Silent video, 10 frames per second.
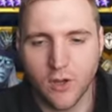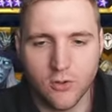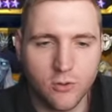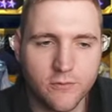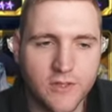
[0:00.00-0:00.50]

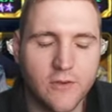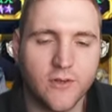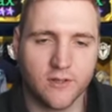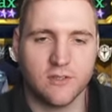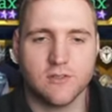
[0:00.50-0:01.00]
a lot of
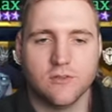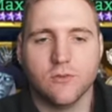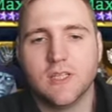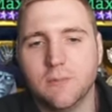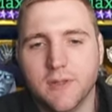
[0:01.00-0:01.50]
gearing decisions
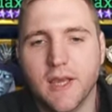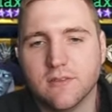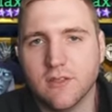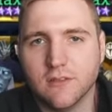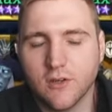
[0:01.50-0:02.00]
on D P
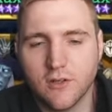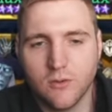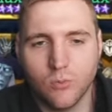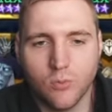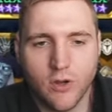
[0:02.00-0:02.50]
S is going
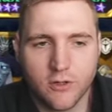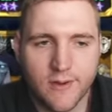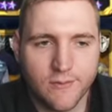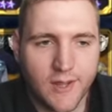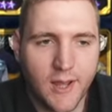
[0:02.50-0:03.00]
to work
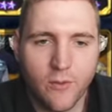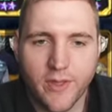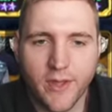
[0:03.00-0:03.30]
around how